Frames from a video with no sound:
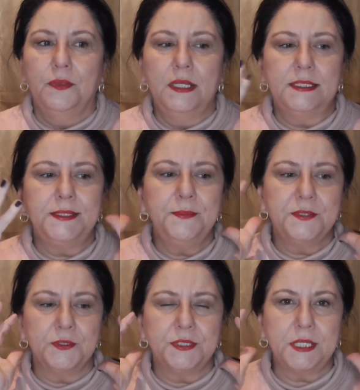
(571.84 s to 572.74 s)
it
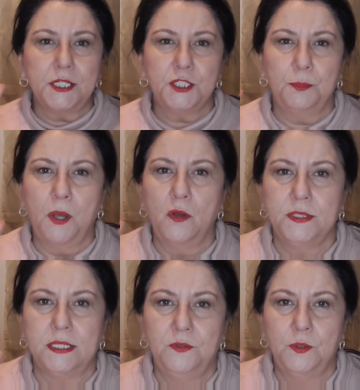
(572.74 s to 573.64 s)
seems there's such
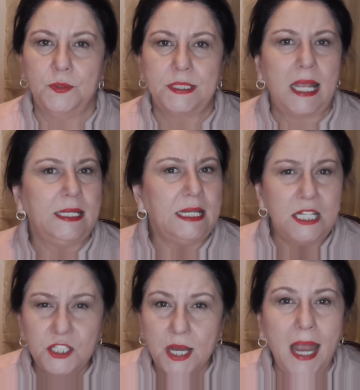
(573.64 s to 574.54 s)
opposing views. And
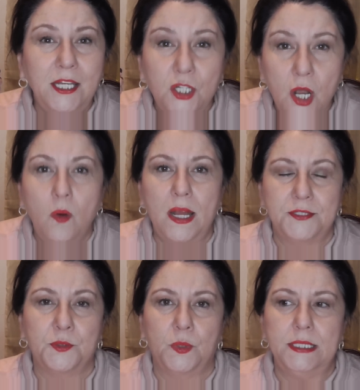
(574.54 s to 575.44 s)
each, I know,
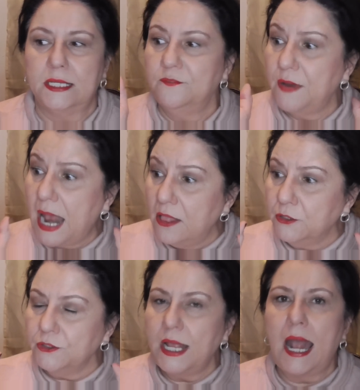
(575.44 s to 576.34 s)
has a reason, valid
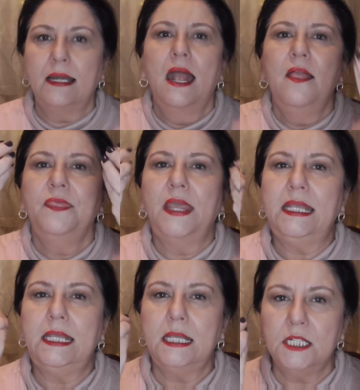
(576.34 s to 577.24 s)
or not,
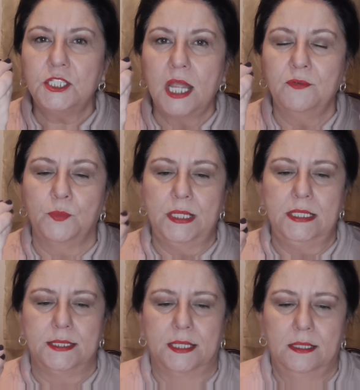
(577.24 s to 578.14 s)
they each have a
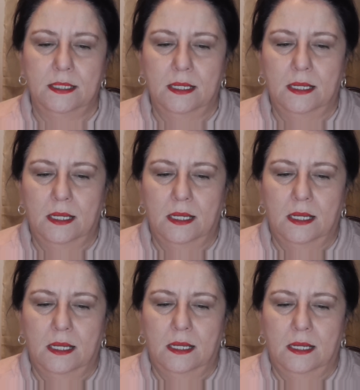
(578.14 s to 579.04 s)
reason.
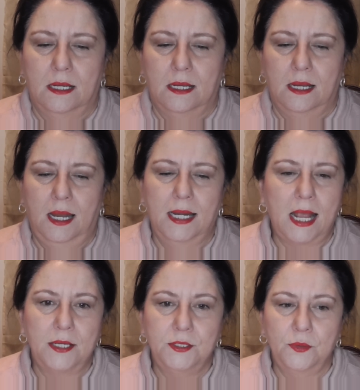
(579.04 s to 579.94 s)
And
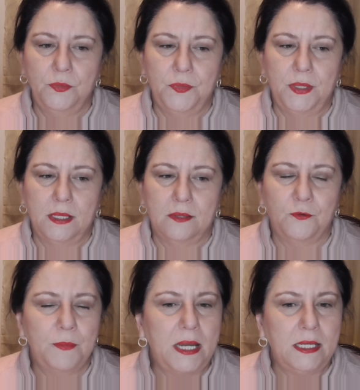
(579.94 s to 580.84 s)
I don't think,
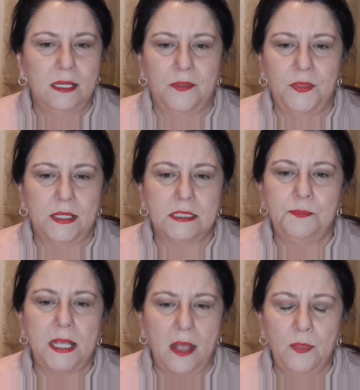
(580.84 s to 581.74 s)
for many, I think it's
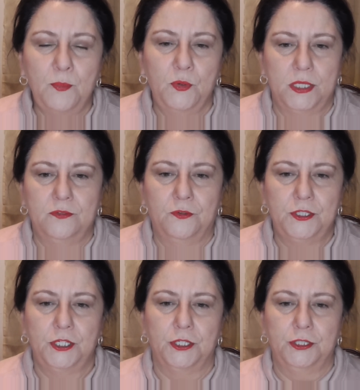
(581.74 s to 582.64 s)
beyond the point of
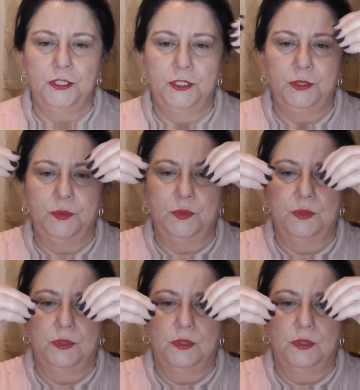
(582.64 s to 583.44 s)
return to